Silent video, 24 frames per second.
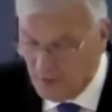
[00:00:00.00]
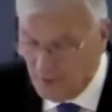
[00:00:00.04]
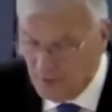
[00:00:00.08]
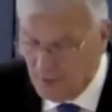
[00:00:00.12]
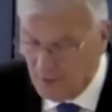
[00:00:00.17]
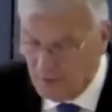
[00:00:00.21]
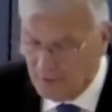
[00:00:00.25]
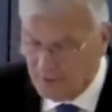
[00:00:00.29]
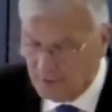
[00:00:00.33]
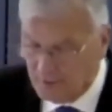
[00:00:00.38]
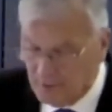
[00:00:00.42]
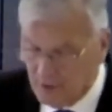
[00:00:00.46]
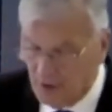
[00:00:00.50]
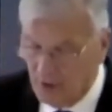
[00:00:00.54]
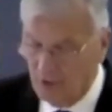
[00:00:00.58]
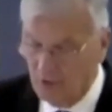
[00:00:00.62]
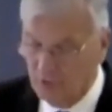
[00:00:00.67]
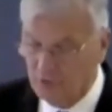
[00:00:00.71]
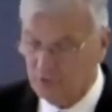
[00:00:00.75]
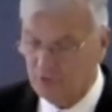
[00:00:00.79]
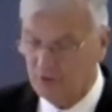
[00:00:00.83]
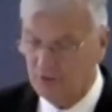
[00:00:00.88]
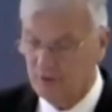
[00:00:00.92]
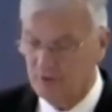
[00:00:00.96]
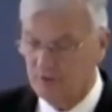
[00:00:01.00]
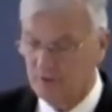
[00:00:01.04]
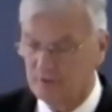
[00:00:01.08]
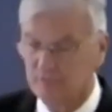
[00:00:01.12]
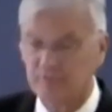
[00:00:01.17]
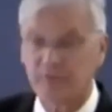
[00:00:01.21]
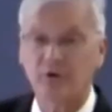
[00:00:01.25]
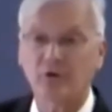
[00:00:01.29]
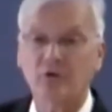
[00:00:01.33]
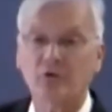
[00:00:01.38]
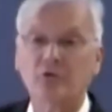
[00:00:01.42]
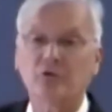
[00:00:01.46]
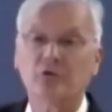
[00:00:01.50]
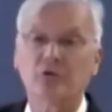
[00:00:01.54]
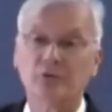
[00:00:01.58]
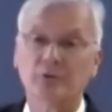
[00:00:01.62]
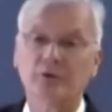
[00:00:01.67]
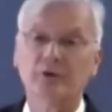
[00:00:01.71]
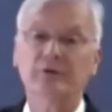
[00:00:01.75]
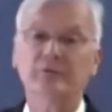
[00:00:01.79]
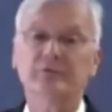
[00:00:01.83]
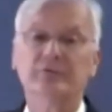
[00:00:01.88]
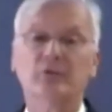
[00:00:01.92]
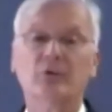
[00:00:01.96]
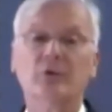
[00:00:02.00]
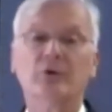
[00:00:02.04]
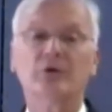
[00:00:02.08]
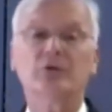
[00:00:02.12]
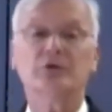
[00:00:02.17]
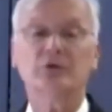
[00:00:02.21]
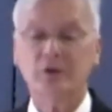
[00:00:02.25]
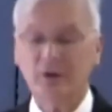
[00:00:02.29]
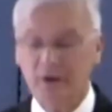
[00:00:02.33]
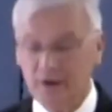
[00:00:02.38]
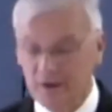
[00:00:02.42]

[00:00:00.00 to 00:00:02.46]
Note verse 3:14.